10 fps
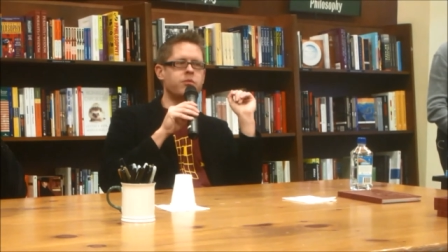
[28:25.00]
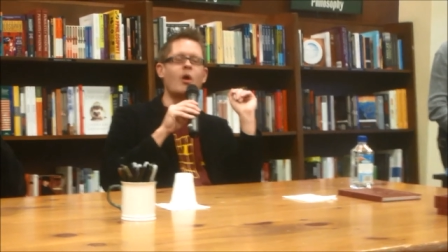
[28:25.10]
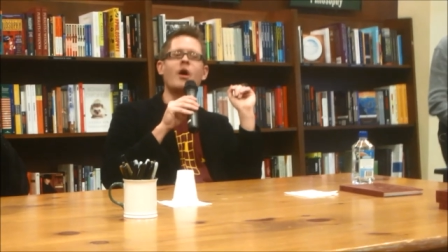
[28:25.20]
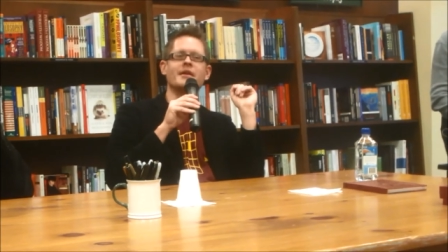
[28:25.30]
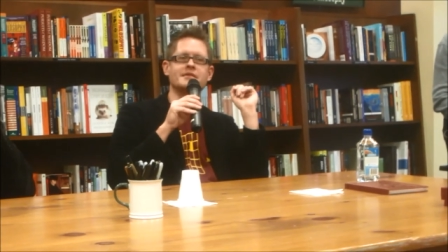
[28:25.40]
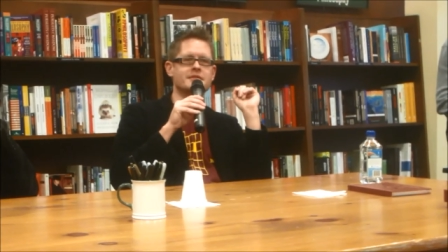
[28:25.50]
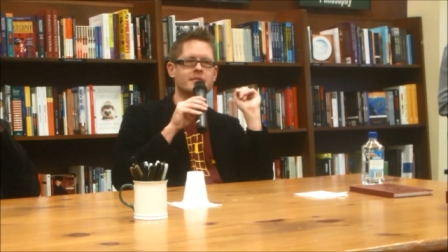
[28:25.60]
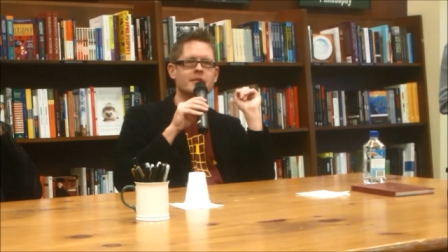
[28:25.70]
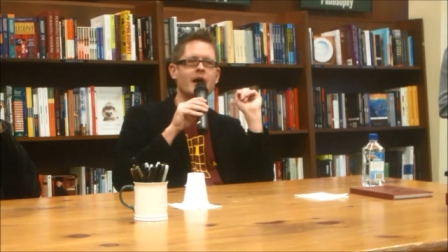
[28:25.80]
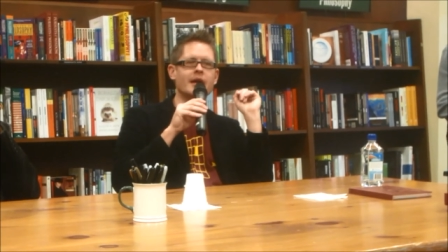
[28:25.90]
paused,
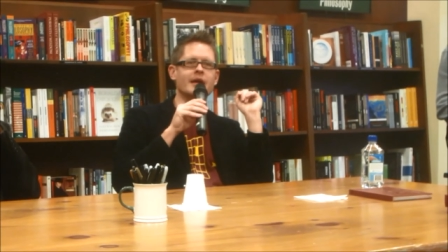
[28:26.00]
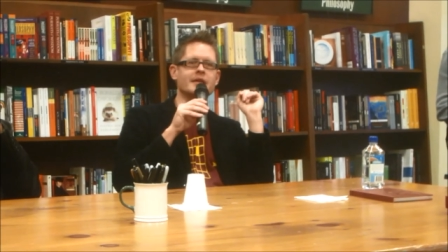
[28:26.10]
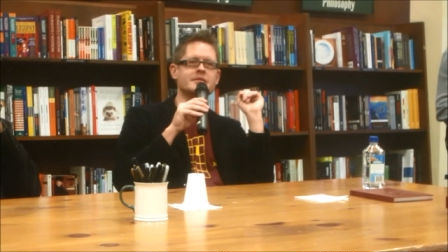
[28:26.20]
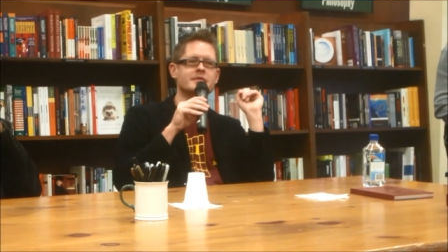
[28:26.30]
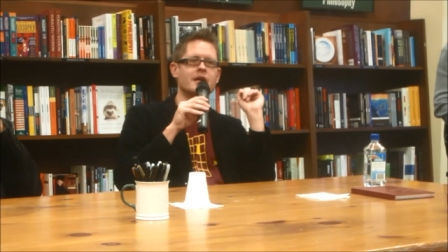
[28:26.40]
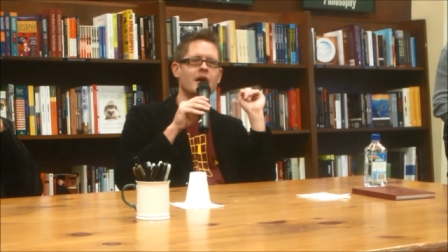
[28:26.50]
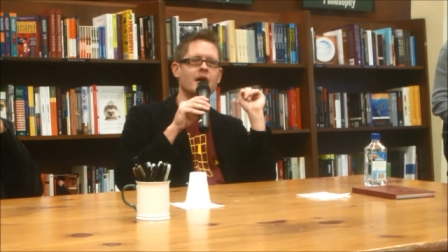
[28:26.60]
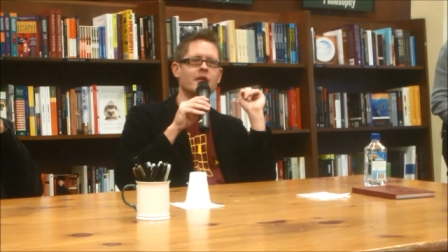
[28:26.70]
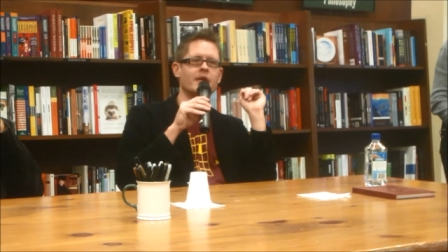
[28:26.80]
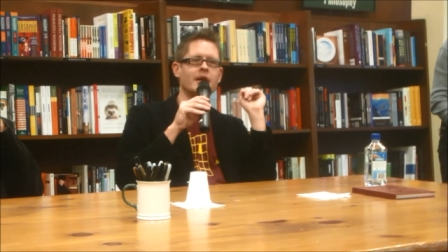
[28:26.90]
I guess,
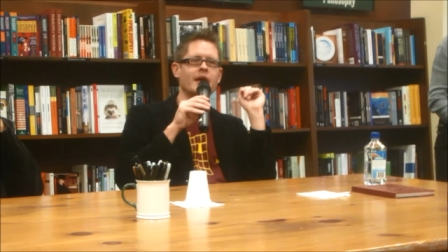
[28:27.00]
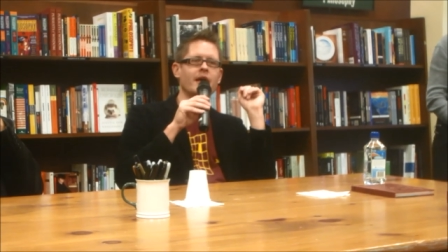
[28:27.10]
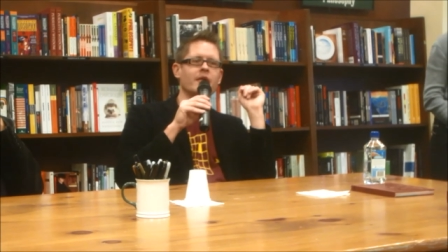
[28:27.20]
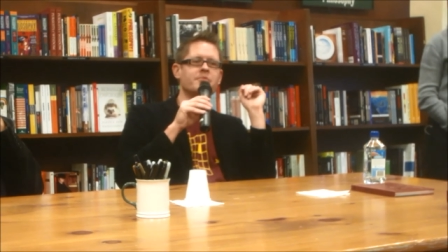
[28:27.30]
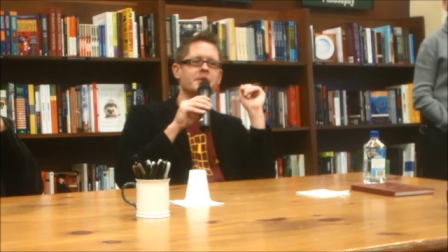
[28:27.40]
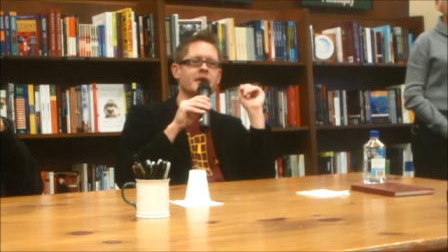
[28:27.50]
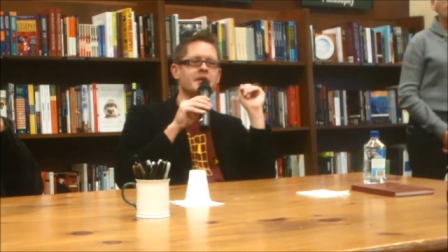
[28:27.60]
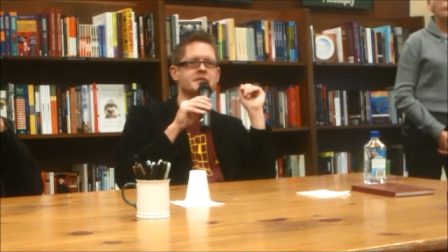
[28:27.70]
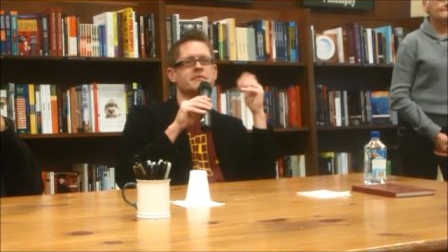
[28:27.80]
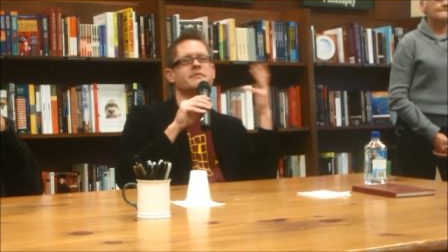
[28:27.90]
uh, right now
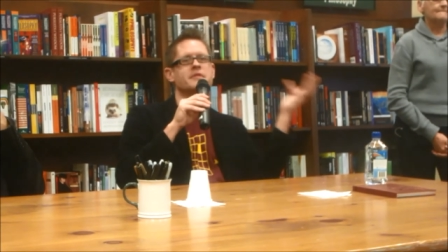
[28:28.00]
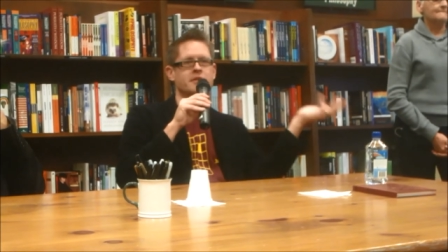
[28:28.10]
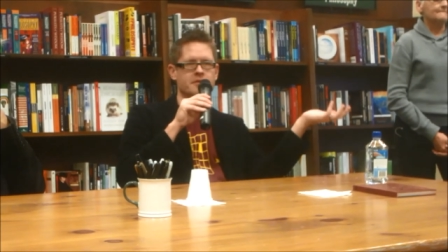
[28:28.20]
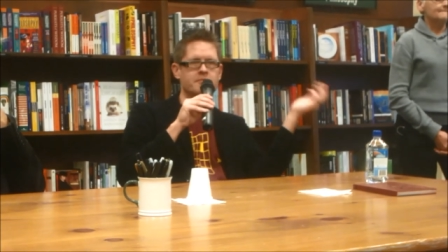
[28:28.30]
because of the